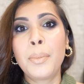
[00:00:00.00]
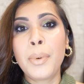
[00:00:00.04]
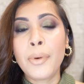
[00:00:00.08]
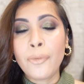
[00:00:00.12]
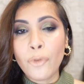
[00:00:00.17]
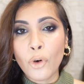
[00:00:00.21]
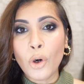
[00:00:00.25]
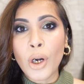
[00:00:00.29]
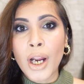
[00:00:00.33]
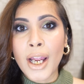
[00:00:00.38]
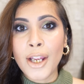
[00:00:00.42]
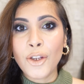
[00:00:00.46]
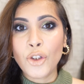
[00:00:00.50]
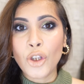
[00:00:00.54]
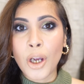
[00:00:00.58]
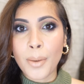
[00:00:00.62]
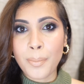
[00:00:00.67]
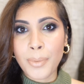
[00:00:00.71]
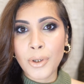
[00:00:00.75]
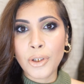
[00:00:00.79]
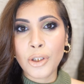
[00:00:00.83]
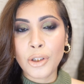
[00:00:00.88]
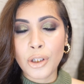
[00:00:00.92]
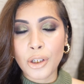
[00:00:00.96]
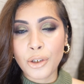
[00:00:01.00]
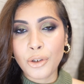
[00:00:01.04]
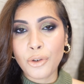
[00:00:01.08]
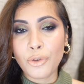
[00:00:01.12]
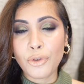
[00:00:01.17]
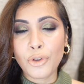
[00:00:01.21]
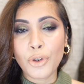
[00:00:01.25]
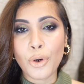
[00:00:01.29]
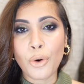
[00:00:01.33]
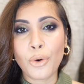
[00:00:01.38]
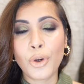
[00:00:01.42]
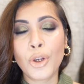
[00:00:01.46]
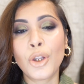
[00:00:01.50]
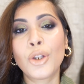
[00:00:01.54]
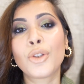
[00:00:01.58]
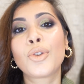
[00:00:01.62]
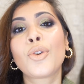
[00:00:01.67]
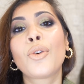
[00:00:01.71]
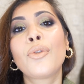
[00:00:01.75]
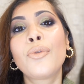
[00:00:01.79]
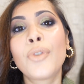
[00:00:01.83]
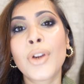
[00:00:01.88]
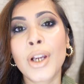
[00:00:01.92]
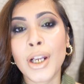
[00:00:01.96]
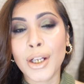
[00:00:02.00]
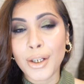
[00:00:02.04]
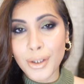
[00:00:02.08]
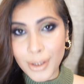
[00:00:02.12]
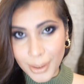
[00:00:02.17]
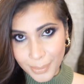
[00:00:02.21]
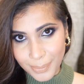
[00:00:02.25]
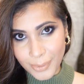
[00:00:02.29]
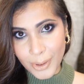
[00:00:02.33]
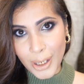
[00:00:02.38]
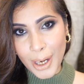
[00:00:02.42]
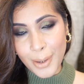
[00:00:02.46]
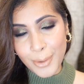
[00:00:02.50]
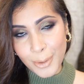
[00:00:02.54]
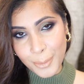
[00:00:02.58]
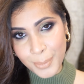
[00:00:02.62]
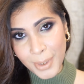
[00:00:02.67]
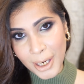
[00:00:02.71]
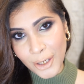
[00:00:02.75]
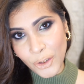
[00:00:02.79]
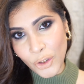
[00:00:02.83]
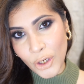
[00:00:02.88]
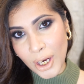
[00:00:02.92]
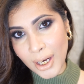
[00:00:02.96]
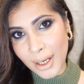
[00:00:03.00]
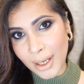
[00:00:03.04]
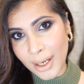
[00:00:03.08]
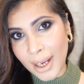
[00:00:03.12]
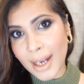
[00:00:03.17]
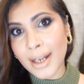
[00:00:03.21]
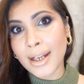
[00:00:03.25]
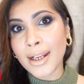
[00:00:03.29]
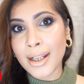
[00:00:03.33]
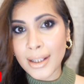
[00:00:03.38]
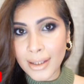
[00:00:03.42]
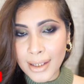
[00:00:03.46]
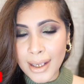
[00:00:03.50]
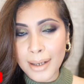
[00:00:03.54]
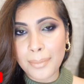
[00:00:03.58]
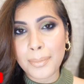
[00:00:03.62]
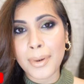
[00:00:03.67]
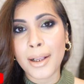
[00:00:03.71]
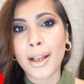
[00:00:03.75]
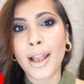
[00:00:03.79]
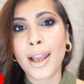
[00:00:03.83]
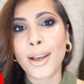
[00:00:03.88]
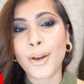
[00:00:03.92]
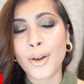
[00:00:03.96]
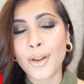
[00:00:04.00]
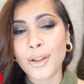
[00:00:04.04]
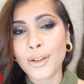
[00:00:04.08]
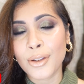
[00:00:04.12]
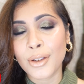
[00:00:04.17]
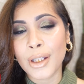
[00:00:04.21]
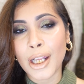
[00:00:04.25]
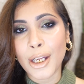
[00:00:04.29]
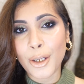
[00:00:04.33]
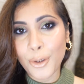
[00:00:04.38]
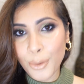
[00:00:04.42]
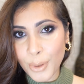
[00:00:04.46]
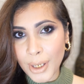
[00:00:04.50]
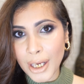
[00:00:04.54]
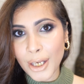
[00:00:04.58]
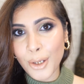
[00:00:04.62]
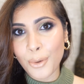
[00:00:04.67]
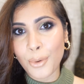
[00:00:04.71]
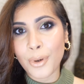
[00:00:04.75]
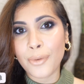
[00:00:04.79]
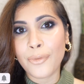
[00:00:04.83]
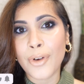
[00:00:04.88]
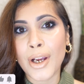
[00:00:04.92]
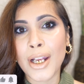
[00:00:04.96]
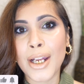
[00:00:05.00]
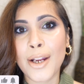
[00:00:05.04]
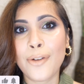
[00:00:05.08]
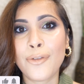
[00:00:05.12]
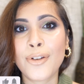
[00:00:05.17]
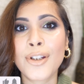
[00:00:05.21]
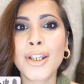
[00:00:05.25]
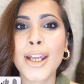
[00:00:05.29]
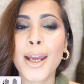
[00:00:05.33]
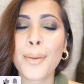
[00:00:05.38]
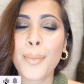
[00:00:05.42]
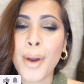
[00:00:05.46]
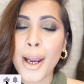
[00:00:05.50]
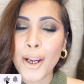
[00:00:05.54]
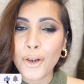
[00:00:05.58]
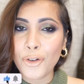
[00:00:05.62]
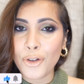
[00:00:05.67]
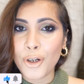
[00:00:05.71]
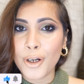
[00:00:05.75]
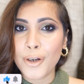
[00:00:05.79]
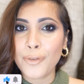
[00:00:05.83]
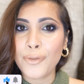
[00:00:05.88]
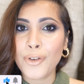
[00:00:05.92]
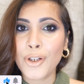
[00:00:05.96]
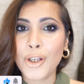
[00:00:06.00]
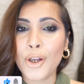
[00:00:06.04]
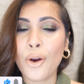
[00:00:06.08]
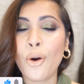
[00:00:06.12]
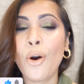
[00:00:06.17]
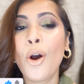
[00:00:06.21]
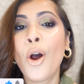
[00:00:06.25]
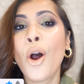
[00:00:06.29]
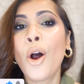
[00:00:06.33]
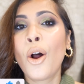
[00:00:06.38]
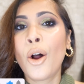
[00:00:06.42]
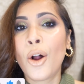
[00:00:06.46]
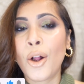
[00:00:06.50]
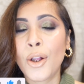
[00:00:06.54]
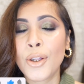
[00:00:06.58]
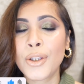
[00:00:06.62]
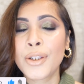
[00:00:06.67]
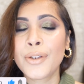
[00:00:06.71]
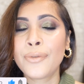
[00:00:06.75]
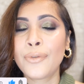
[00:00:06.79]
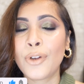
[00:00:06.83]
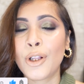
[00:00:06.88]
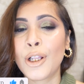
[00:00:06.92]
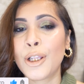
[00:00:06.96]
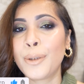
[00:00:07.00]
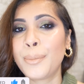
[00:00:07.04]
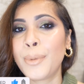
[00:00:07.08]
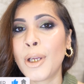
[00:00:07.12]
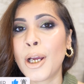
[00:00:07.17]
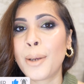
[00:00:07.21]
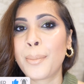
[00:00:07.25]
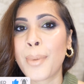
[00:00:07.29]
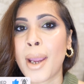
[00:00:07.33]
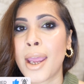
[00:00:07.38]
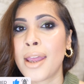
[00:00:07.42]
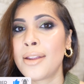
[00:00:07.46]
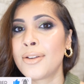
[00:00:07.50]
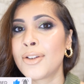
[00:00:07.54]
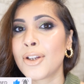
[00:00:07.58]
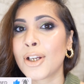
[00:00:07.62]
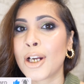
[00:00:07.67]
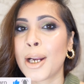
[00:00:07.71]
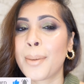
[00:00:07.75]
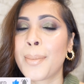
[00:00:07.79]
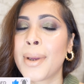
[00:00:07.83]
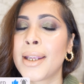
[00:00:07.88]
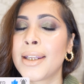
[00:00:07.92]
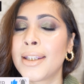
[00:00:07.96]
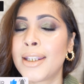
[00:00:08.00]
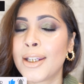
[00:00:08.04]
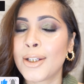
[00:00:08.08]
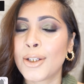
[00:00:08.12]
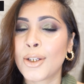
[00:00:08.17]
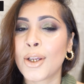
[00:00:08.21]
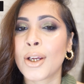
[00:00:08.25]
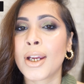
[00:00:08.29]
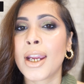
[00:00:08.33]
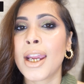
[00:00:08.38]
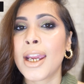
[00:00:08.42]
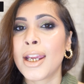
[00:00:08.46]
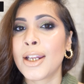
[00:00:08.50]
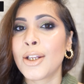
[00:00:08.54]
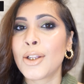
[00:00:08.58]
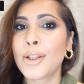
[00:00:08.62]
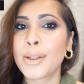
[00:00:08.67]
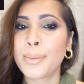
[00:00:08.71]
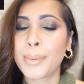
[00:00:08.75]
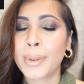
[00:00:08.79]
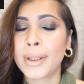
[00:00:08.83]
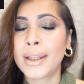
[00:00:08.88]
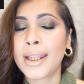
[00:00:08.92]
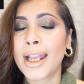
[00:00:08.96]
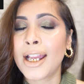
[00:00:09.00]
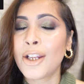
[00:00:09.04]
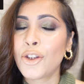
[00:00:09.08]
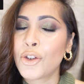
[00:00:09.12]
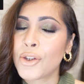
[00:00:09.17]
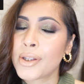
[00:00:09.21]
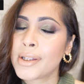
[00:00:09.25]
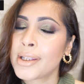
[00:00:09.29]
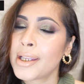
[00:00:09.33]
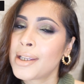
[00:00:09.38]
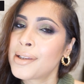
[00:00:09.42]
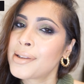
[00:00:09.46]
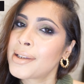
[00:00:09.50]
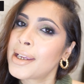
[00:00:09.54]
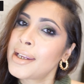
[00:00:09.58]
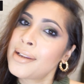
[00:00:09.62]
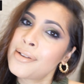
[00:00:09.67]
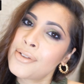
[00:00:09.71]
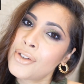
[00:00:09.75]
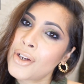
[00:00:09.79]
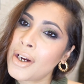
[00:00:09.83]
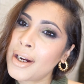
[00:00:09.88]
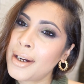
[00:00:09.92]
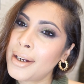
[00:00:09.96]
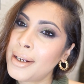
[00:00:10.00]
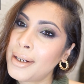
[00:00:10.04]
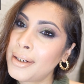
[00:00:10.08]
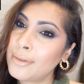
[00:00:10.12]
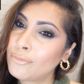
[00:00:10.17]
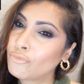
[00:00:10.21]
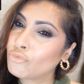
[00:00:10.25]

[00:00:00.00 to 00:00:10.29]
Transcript: before I jump into the tutorial, don't forget to subscribe to my channel and hit that bell icon so that you get notified every time I share a video. Also follow me on my Instagram and TikTok handles. With that, just let's get started.